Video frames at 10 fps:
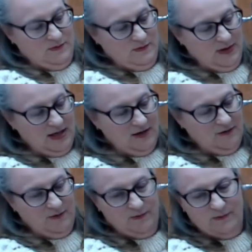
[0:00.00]
kind of
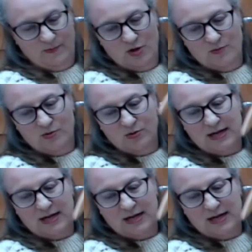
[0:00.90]
purple